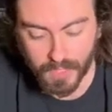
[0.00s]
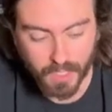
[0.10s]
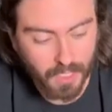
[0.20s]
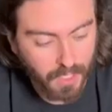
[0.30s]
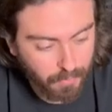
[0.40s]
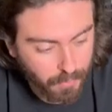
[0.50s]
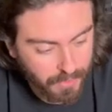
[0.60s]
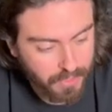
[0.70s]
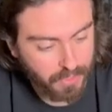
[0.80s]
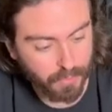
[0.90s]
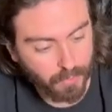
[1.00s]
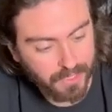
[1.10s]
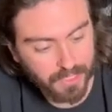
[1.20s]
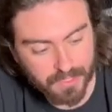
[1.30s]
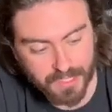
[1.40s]
we're going to start one
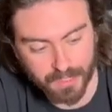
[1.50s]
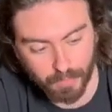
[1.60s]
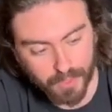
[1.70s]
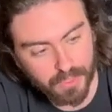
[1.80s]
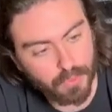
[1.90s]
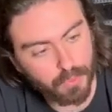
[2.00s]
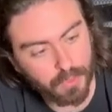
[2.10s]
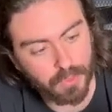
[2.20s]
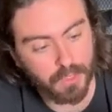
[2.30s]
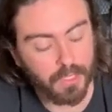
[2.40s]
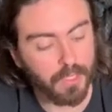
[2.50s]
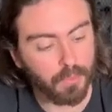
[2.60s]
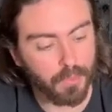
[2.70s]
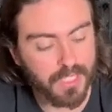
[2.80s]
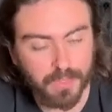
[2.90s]
thing at a time. When you
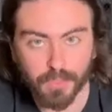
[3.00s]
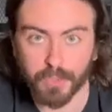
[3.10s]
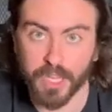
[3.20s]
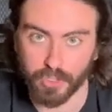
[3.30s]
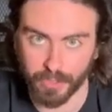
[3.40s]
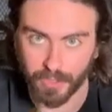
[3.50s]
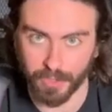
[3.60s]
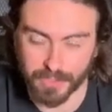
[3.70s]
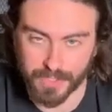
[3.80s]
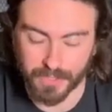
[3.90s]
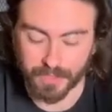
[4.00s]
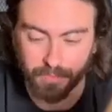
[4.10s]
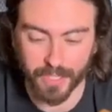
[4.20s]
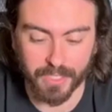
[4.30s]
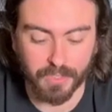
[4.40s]
receive your nation cards,
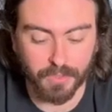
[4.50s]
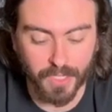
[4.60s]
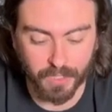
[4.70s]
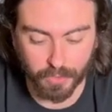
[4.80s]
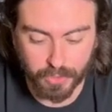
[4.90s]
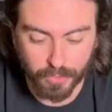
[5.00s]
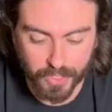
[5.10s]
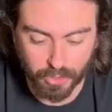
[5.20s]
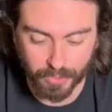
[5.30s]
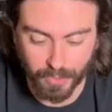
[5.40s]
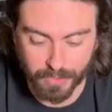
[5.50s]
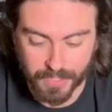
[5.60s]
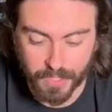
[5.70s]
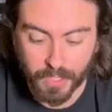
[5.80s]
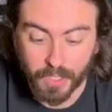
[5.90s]
right, you've got your 2 nation
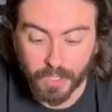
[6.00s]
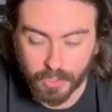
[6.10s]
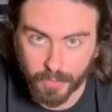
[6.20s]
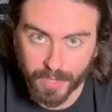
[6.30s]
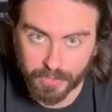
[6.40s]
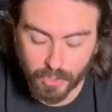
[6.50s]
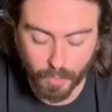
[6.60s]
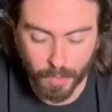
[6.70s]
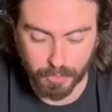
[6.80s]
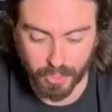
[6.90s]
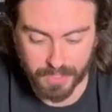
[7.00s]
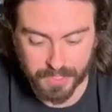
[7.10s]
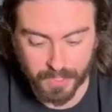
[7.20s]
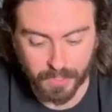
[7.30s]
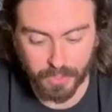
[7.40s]
cards, you have 2
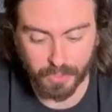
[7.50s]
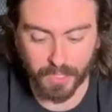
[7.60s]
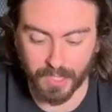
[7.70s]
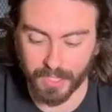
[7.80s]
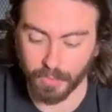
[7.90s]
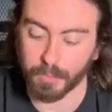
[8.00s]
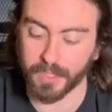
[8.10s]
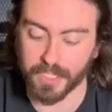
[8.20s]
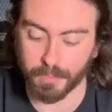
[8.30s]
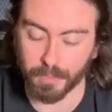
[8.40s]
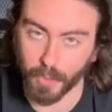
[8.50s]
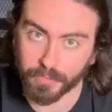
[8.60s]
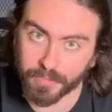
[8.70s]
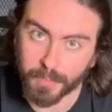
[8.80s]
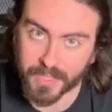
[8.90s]
options. You can either place
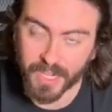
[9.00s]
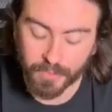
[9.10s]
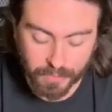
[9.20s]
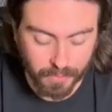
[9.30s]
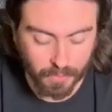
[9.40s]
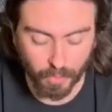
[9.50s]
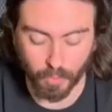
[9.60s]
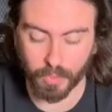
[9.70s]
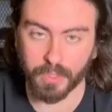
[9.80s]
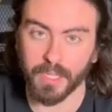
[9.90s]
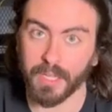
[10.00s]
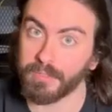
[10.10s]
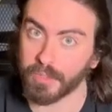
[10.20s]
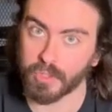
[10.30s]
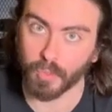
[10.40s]
both of them down, or if
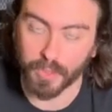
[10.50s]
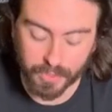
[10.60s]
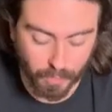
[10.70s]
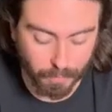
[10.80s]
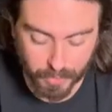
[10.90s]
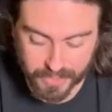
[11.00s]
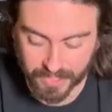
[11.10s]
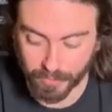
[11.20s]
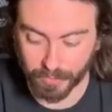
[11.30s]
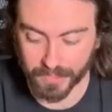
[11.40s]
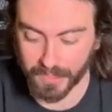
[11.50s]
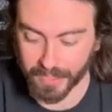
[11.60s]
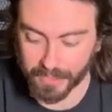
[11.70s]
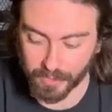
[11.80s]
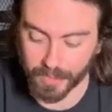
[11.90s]
there's one you don't particularly
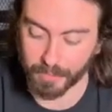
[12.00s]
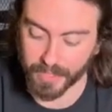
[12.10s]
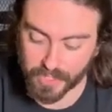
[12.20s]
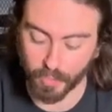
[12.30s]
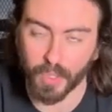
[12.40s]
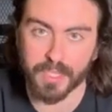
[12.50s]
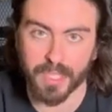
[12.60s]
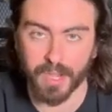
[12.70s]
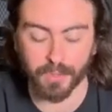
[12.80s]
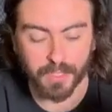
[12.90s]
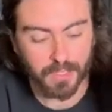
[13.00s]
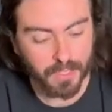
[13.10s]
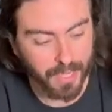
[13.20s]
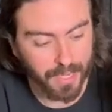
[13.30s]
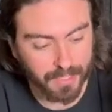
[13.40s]
like, you can place one down,
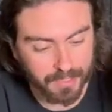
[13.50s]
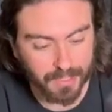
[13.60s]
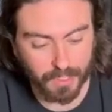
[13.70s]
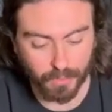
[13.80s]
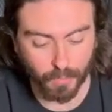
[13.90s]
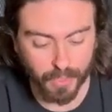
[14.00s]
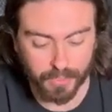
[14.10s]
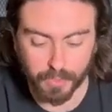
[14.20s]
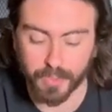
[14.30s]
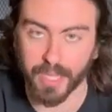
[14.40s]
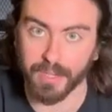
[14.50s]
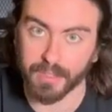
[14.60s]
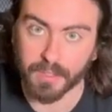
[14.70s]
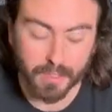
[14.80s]
and the other one you can